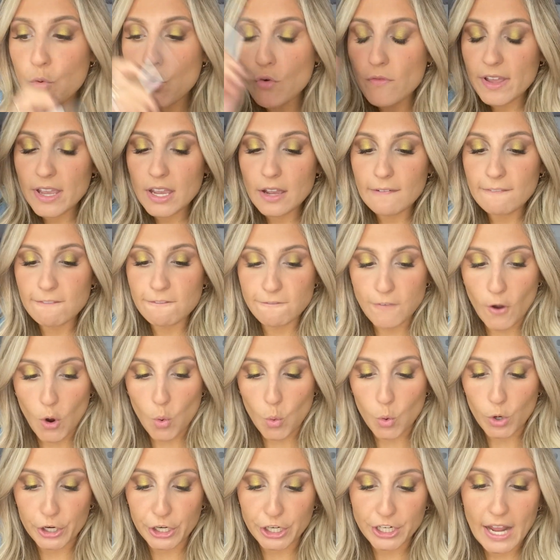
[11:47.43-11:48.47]
Moving
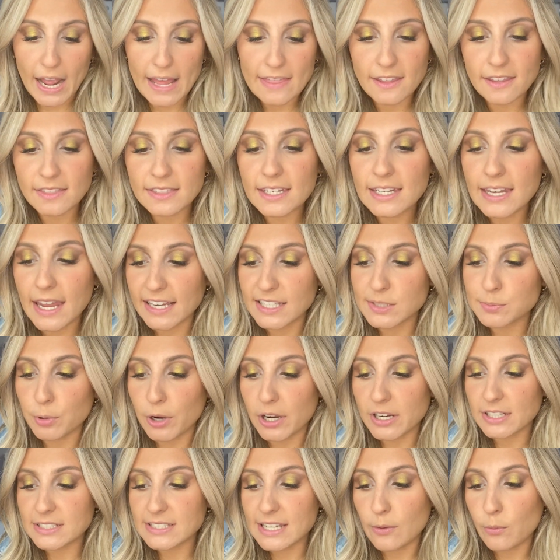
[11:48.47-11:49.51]
forward, I think the next
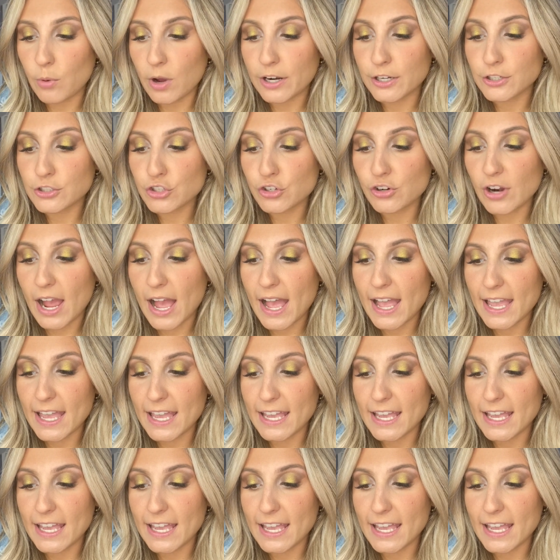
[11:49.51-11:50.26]
product I wanna try